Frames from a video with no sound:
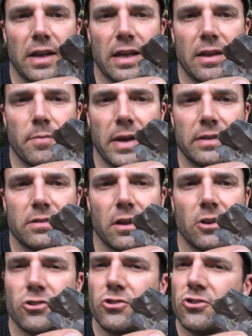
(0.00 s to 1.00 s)
and makes
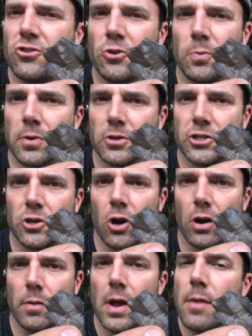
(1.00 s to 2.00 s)
it super
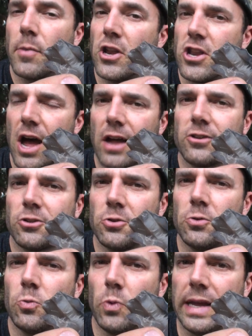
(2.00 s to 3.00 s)
sharp, but not
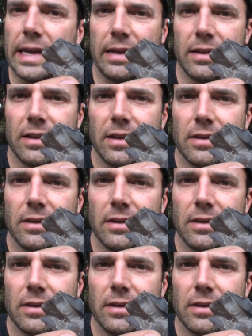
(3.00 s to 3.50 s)
too weak.